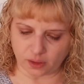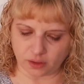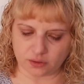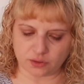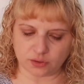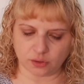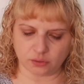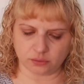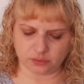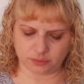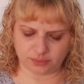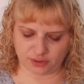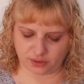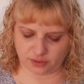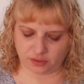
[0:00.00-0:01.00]
so let
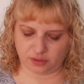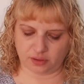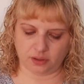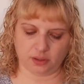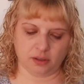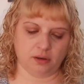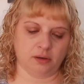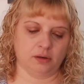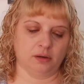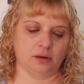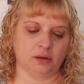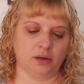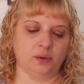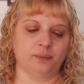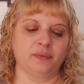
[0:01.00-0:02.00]
me just see.
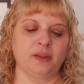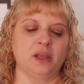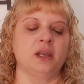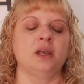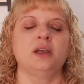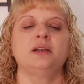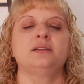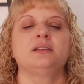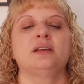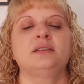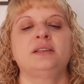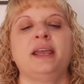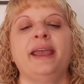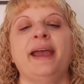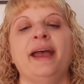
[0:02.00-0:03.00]
Oh, it
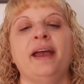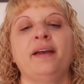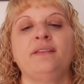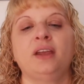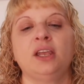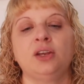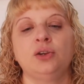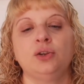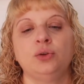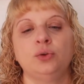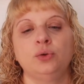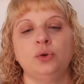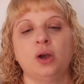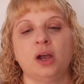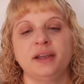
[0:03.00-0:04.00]
says they have a
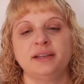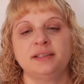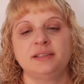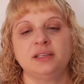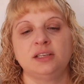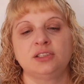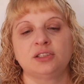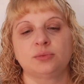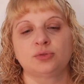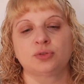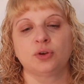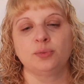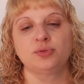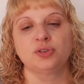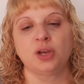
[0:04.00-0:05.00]
new iced tea
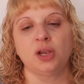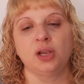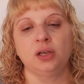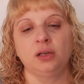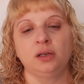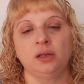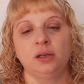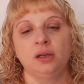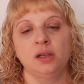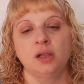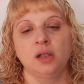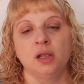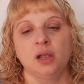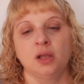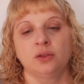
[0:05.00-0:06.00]
subscription,
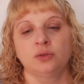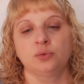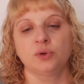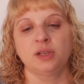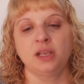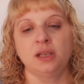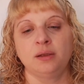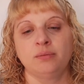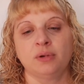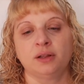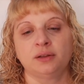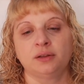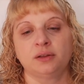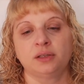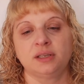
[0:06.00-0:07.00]
3
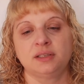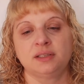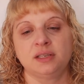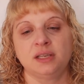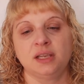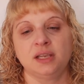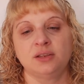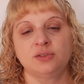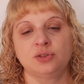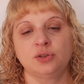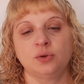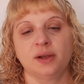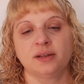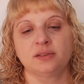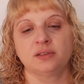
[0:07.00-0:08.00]
monthly teas,
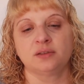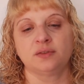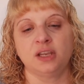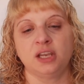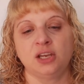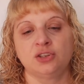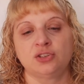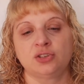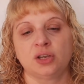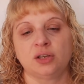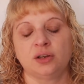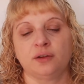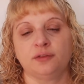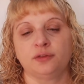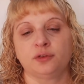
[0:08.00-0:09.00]
2 ounces of each,
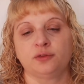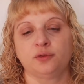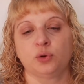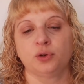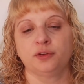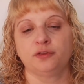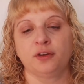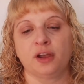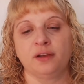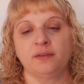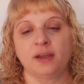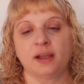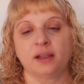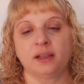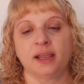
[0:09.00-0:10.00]
enough for 4 to
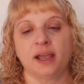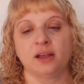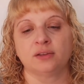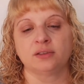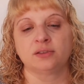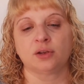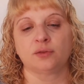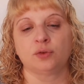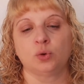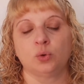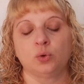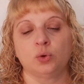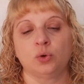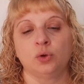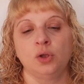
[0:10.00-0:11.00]
5 gallons of
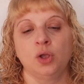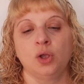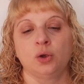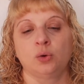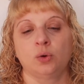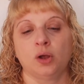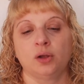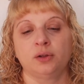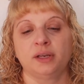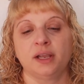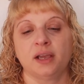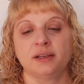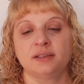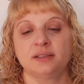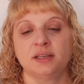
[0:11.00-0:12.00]
cool quality
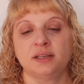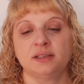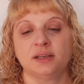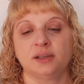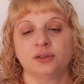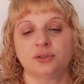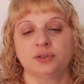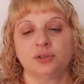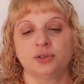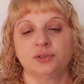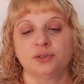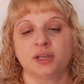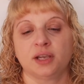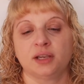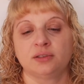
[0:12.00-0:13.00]
iced tea tailored to your
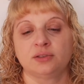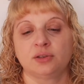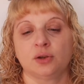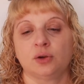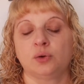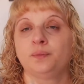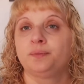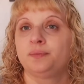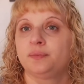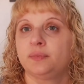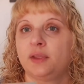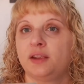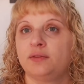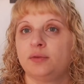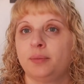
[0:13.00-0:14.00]
taste. So
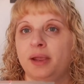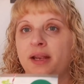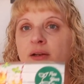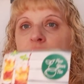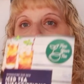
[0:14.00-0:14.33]
they've made a